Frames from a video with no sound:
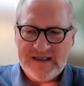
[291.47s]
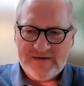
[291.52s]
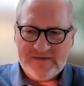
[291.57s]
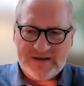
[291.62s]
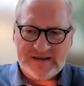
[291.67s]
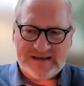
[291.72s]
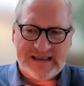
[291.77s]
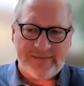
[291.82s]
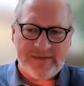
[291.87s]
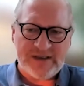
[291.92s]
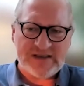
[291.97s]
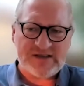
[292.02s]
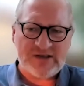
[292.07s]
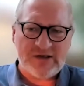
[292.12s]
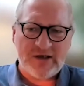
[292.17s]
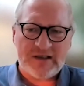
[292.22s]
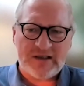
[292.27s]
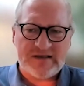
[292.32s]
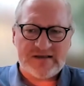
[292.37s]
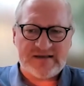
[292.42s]
The Deming
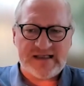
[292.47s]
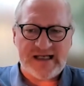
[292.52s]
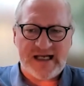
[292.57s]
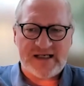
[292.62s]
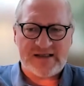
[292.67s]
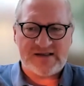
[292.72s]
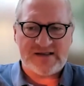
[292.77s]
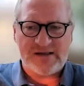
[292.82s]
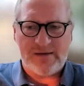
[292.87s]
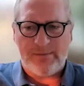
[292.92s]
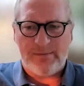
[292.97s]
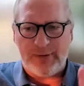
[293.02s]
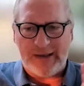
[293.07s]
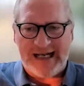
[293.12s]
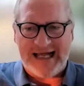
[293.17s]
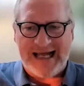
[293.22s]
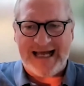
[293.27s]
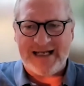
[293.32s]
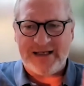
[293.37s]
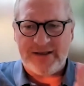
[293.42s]
circle says
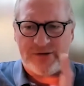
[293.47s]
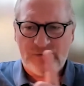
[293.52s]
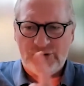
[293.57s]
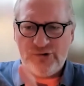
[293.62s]
plan,